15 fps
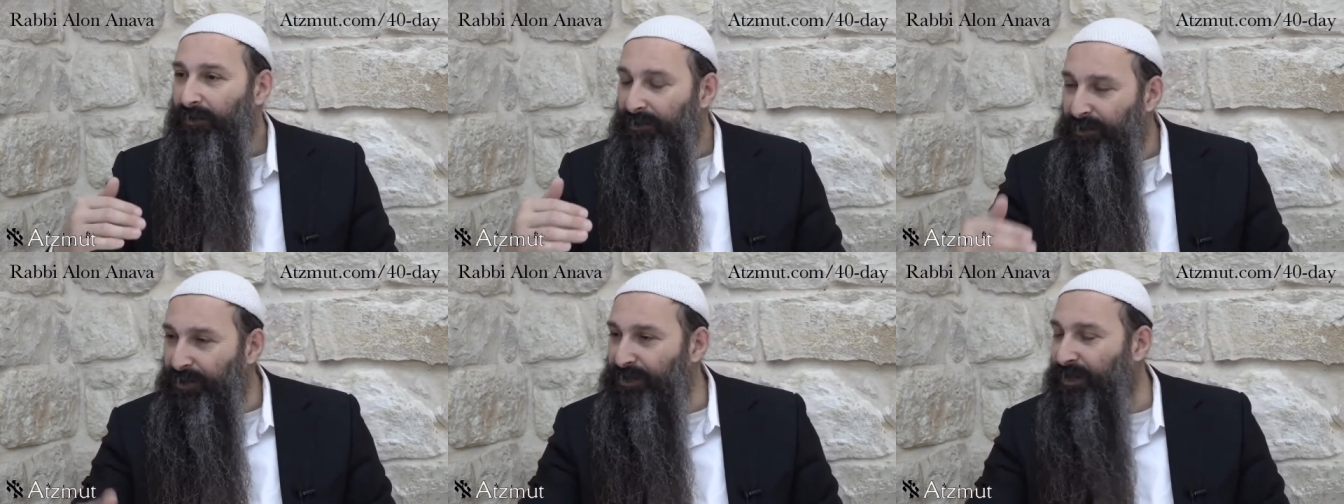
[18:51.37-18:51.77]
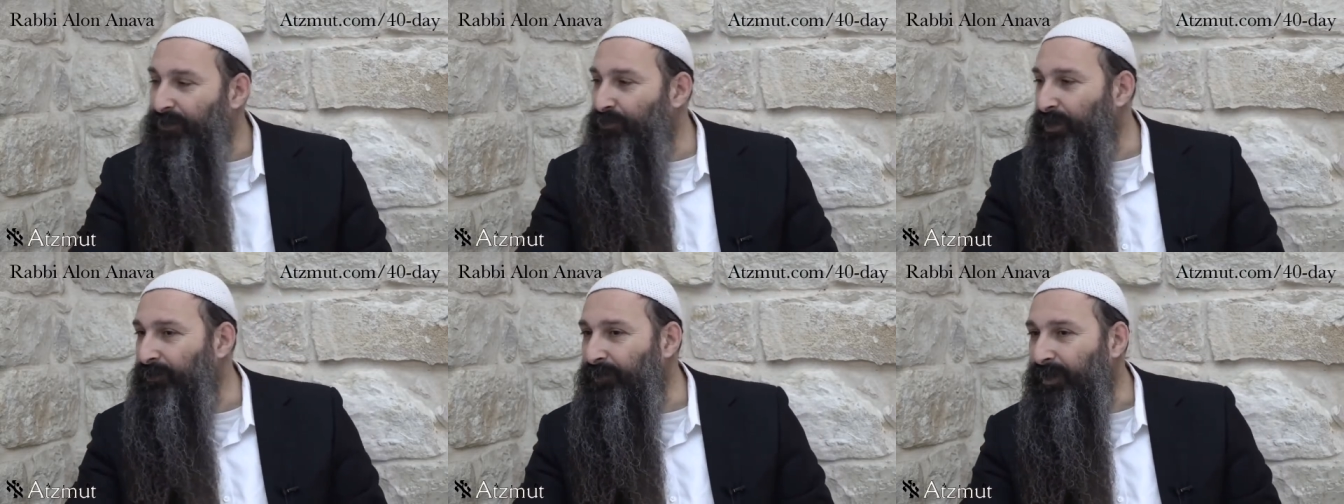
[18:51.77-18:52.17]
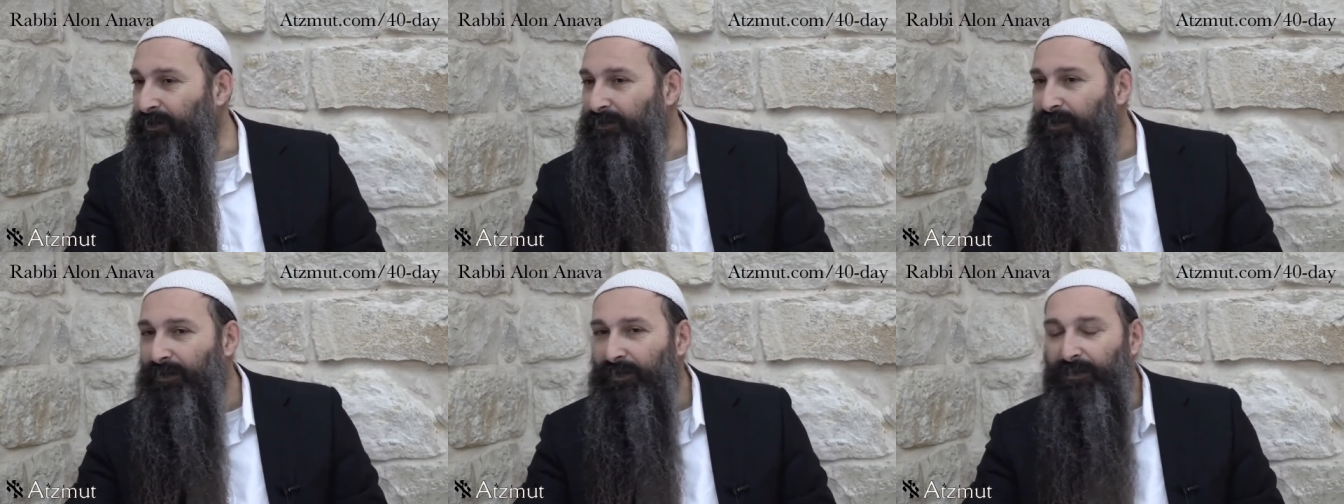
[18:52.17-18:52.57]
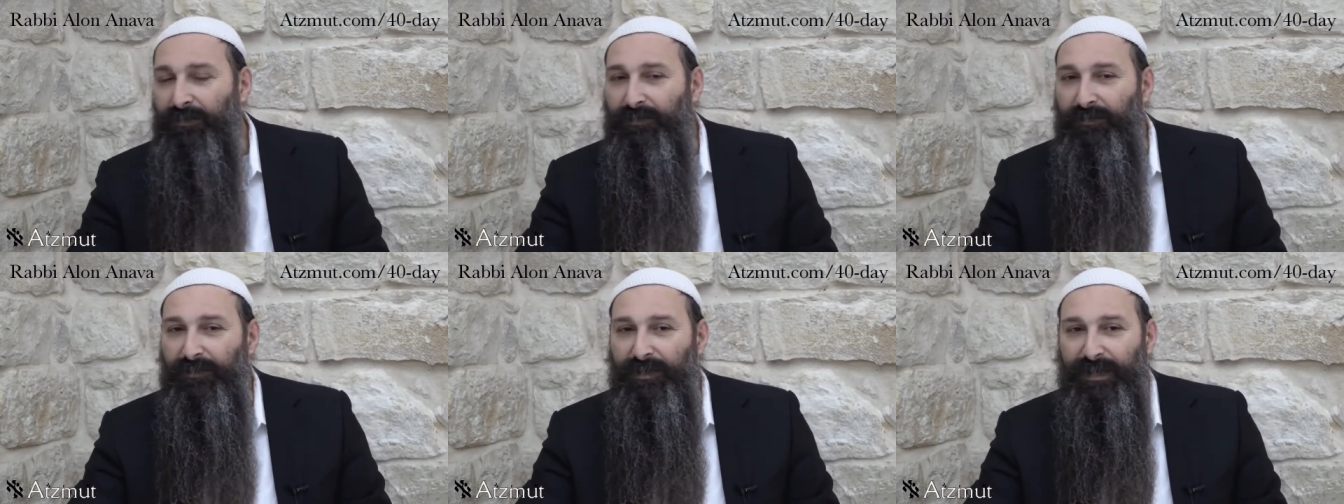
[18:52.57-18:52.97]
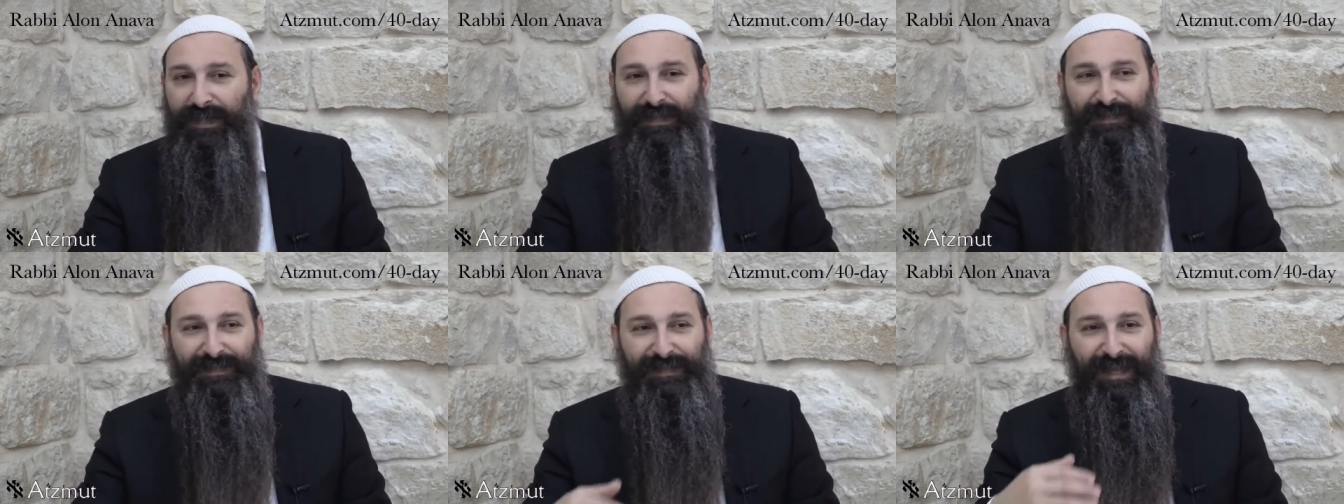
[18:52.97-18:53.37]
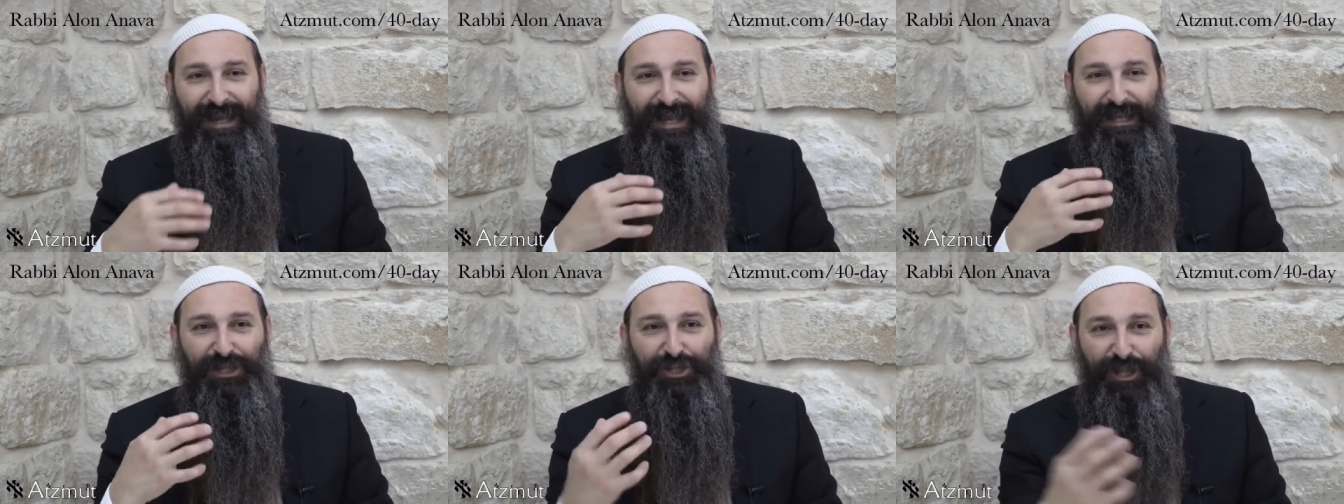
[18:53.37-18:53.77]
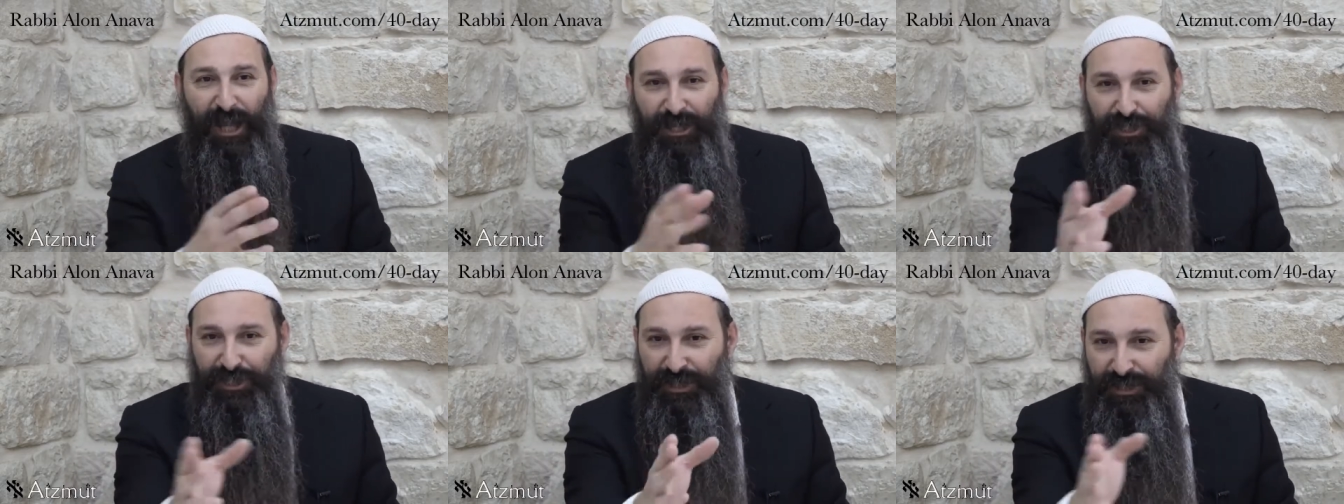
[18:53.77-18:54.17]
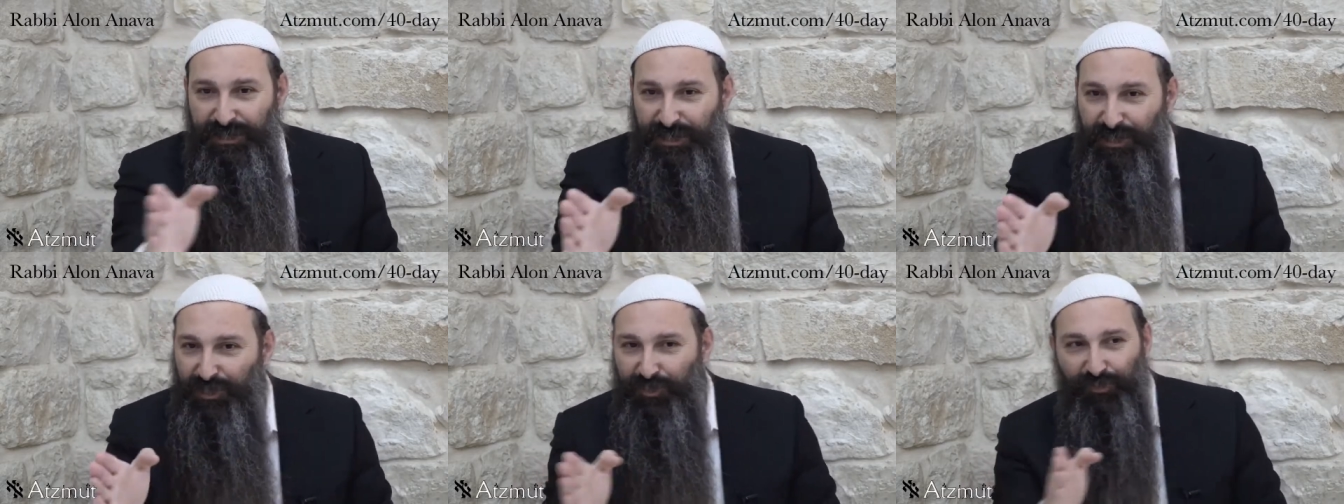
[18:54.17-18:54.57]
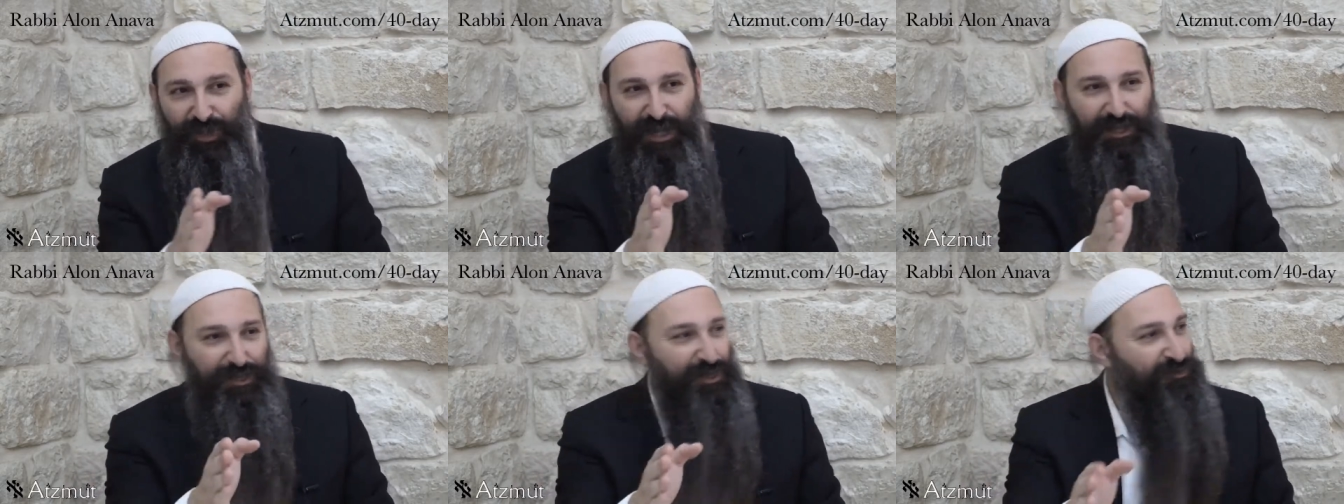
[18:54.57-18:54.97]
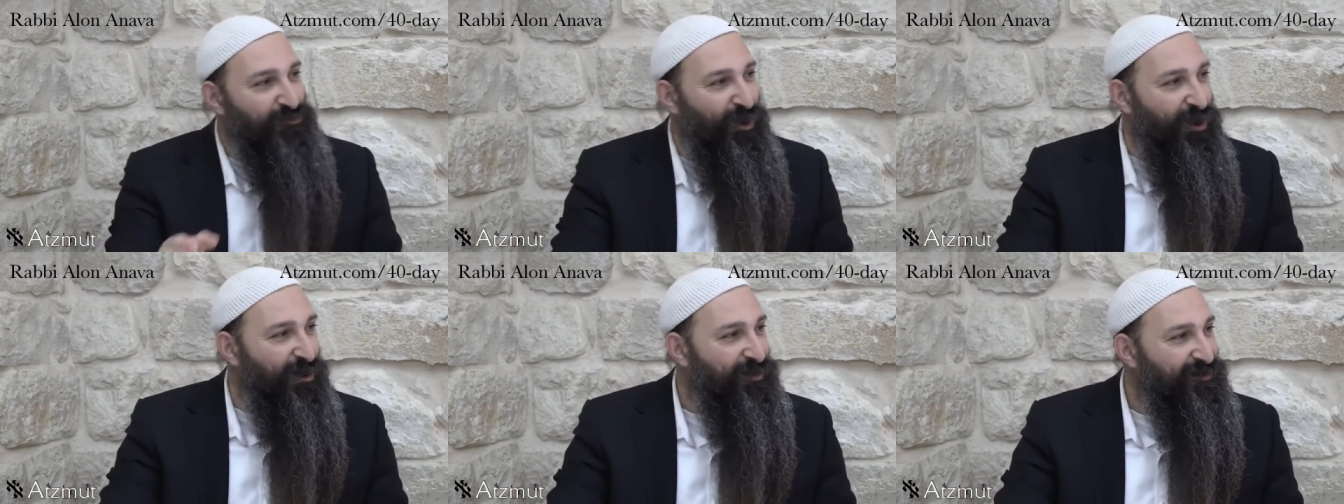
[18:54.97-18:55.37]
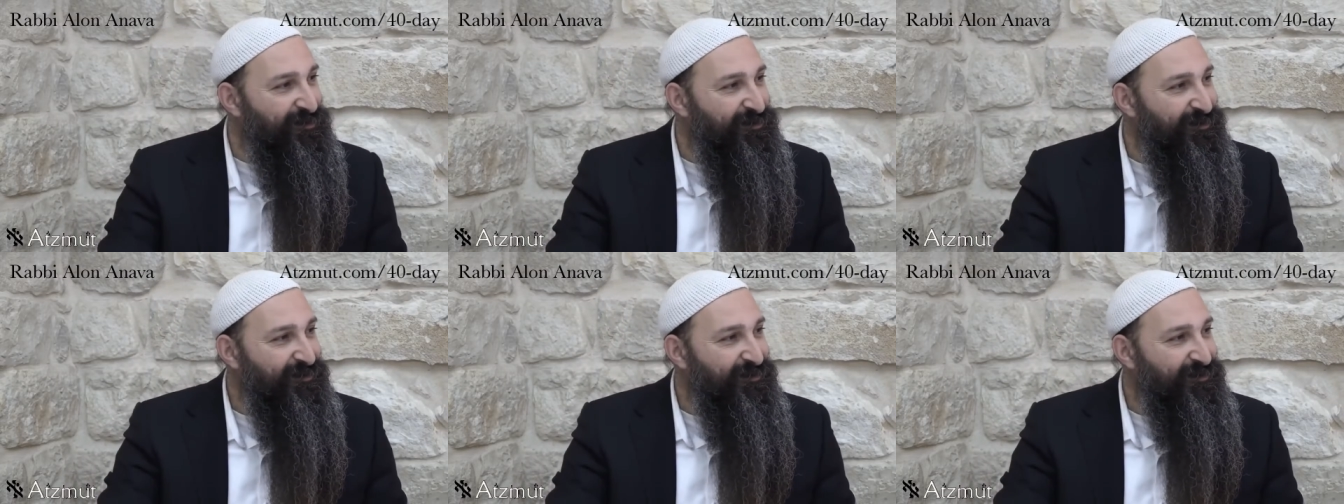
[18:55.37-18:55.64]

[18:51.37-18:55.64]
disagreement is that I judge the situation wrong.